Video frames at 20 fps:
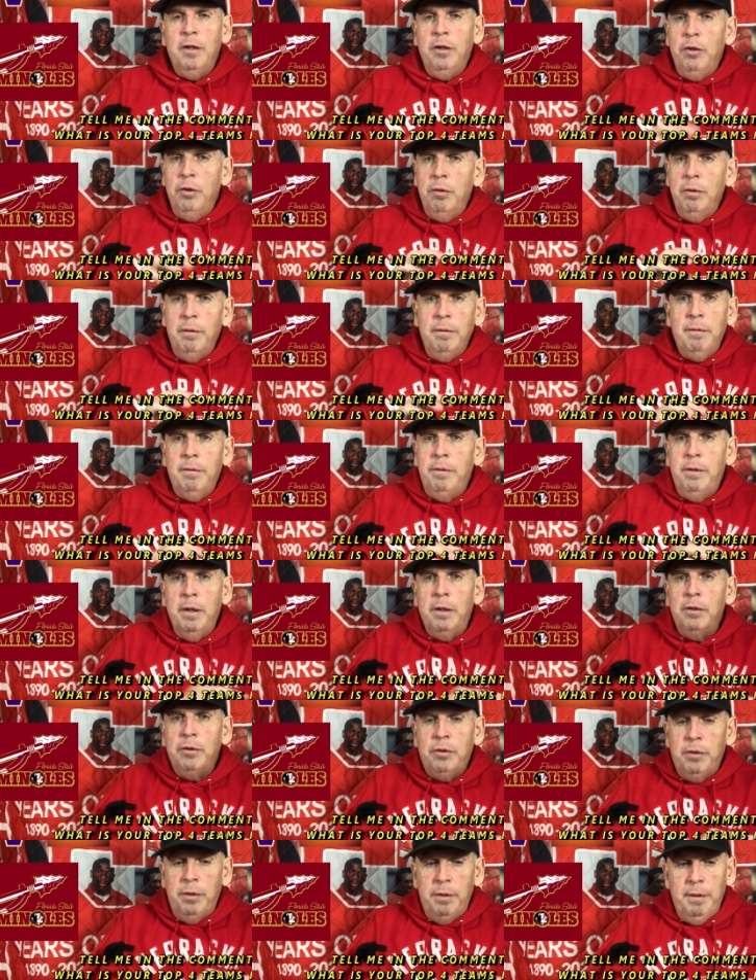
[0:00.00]
you
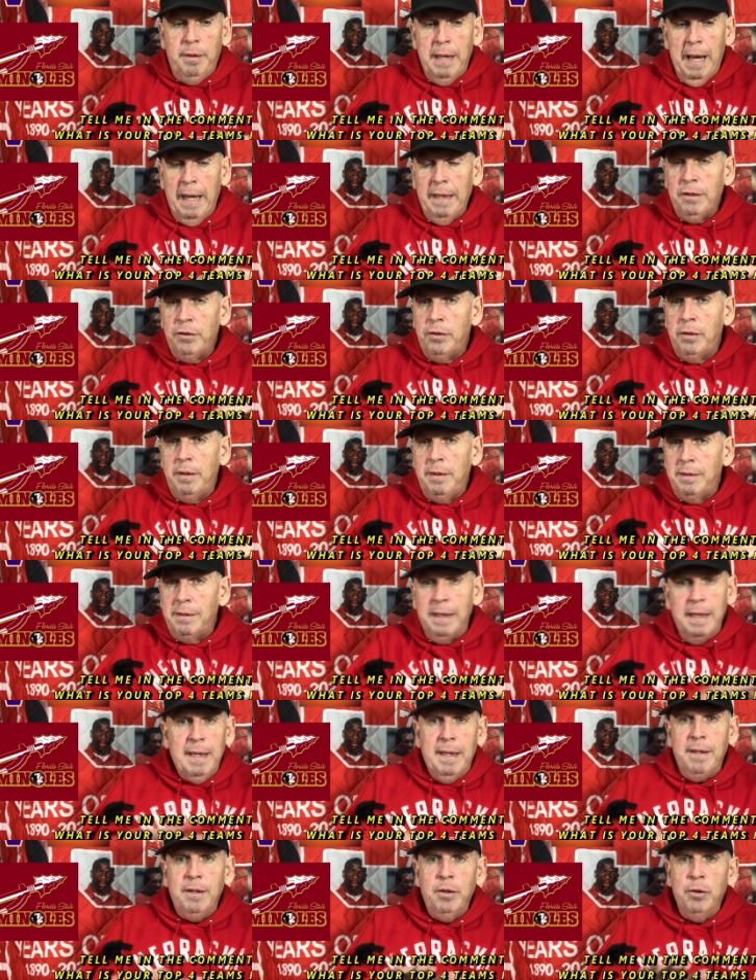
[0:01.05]
there's that's
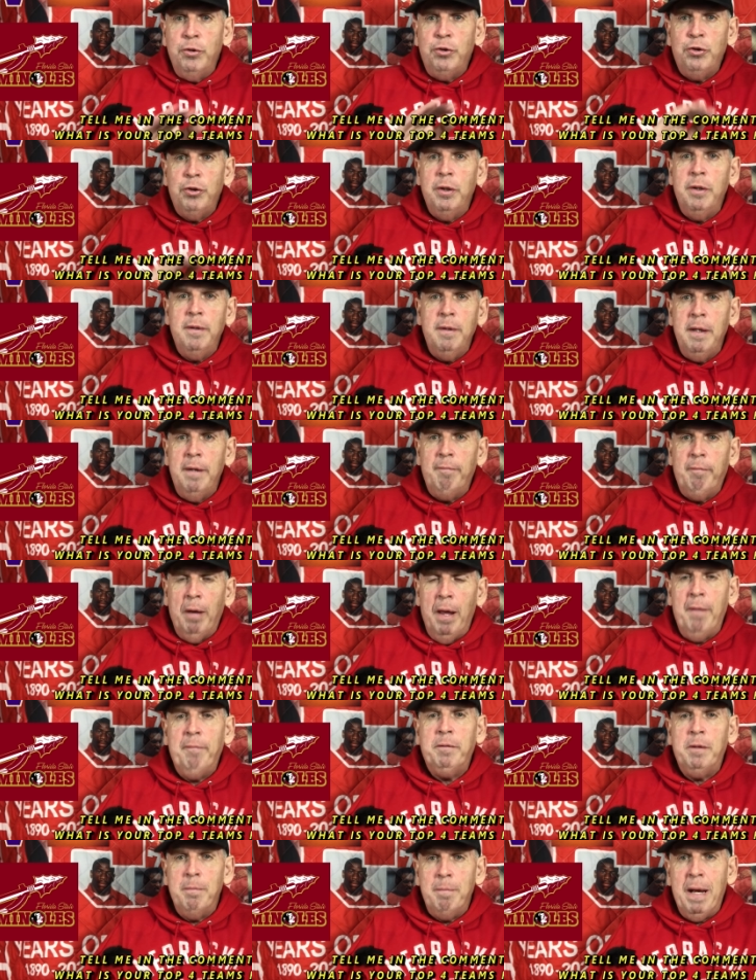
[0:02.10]
it. You shouldn't have
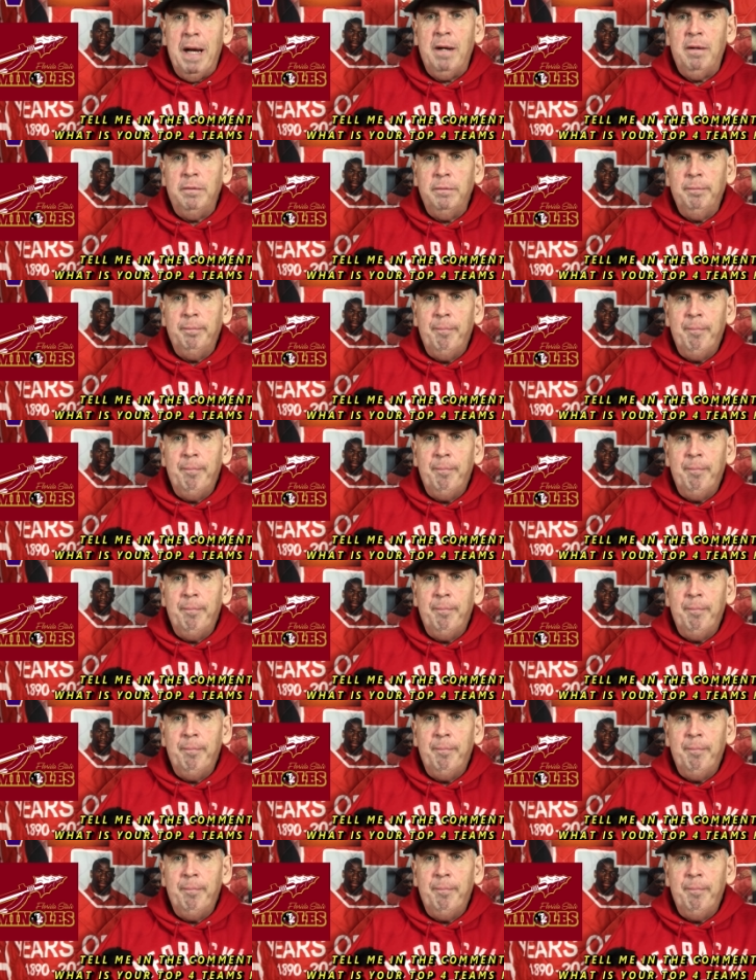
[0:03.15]
left them out.